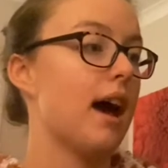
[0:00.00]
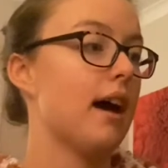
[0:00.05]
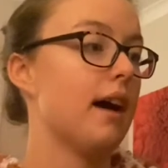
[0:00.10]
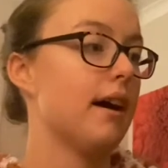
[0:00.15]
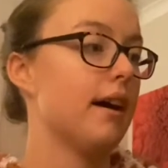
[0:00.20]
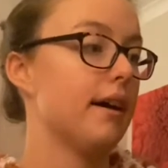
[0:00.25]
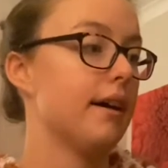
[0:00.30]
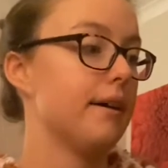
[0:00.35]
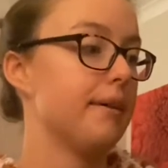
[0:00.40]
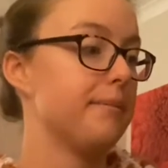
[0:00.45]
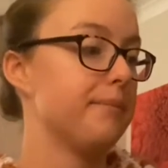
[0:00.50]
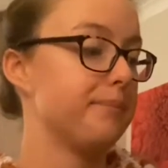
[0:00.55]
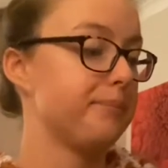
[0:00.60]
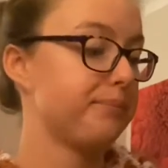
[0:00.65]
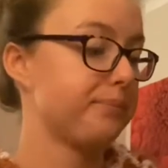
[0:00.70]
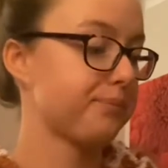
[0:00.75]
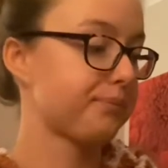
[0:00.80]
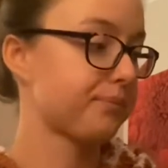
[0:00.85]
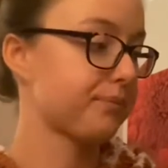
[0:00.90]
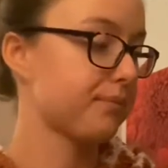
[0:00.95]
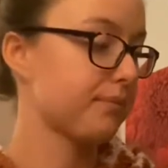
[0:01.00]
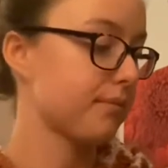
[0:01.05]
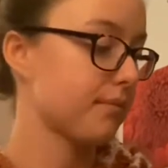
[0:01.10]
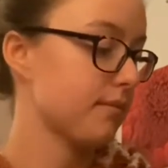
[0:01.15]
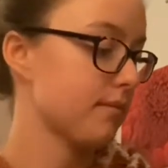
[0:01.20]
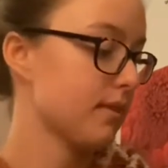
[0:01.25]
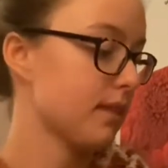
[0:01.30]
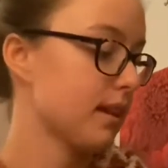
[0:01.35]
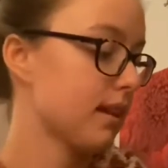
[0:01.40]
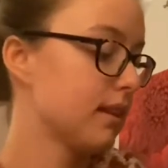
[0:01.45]

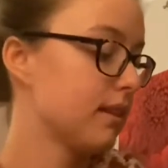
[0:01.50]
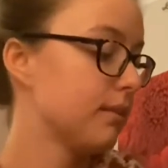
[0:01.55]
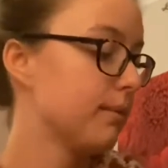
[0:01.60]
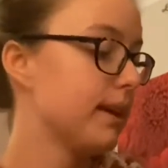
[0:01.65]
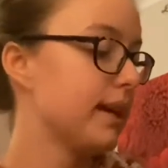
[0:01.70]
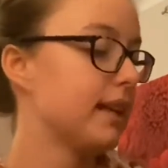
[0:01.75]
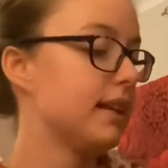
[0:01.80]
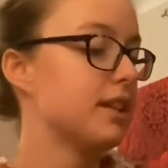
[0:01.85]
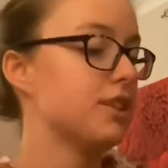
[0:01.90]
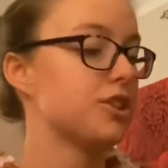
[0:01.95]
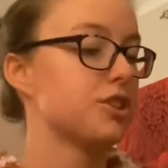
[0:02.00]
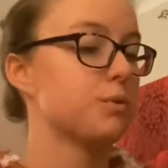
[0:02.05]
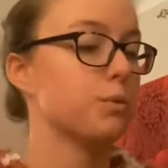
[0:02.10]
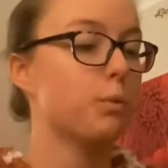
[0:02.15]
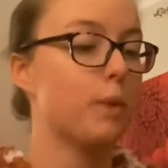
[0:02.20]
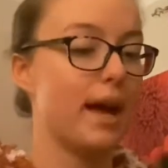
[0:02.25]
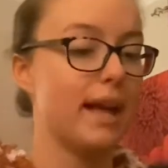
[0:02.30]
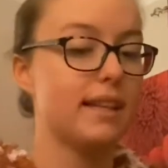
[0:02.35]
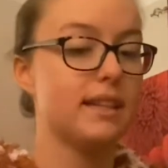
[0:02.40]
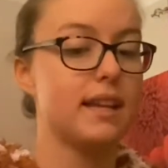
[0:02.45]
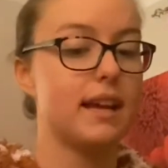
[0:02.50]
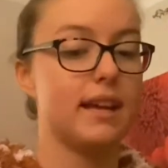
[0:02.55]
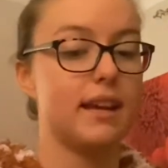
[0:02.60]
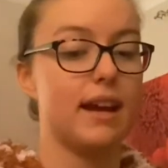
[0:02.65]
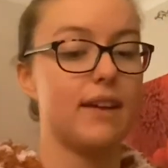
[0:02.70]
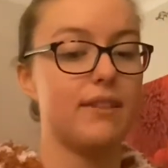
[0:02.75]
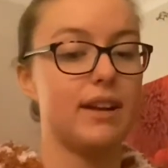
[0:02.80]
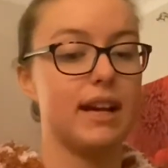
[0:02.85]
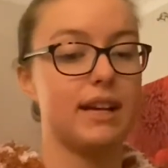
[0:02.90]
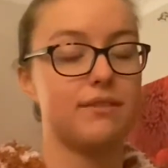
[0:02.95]
The weekend that just went, and I
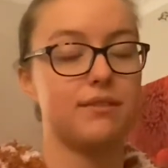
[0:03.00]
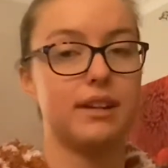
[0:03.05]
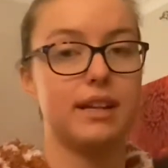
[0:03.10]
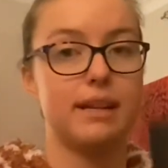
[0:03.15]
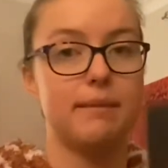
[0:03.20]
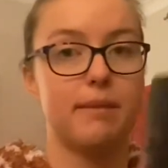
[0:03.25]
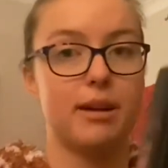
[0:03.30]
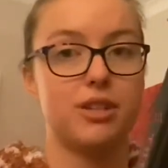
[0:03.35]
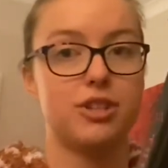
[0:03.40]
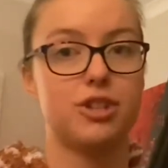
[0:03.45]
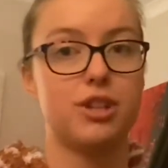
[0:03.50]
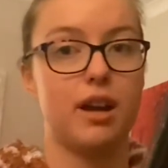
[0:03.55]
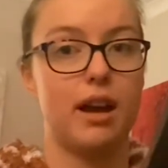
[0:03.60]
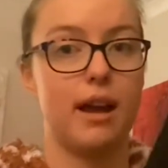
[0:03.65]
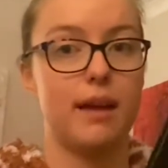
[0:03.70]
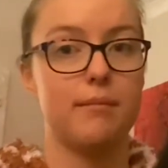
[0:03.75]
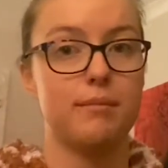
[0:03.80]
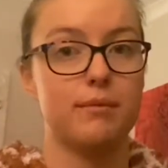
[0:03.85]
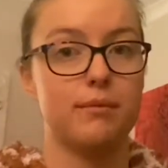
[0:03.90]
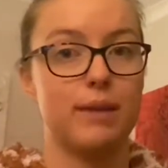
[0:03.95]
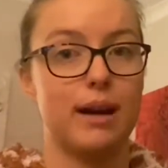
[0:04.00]
haven't had really much time,